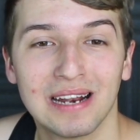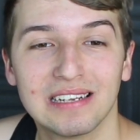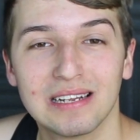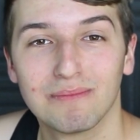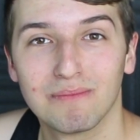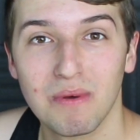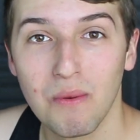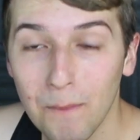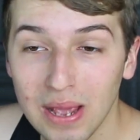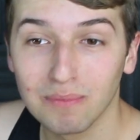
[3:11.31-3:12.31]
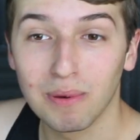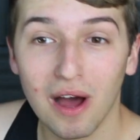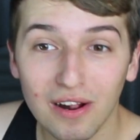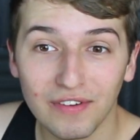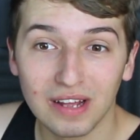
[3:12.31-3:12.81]
And big
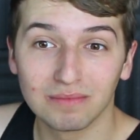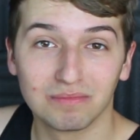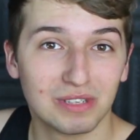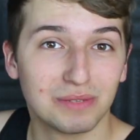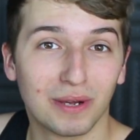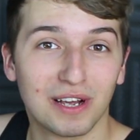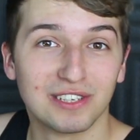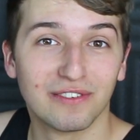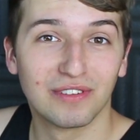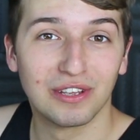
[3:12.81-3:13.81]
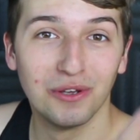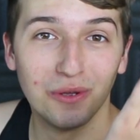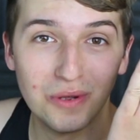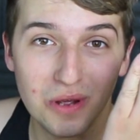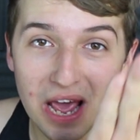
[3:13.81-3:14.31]
part of it is because of
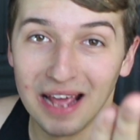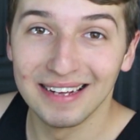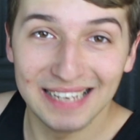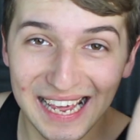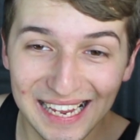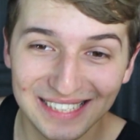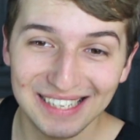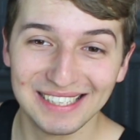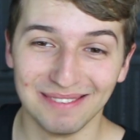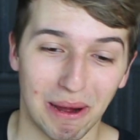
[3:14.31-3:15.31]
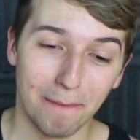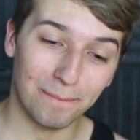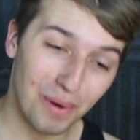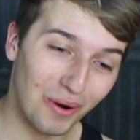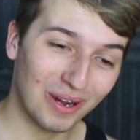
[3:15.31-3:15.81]
you geezers, my
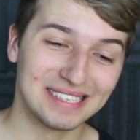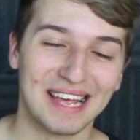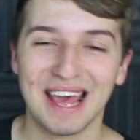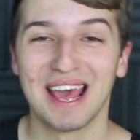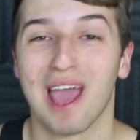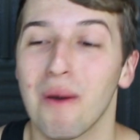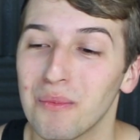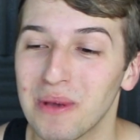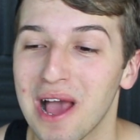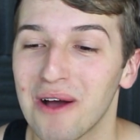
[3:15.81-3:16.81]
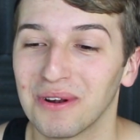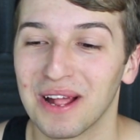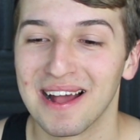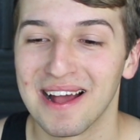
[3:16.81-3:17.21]
boys, helping me out,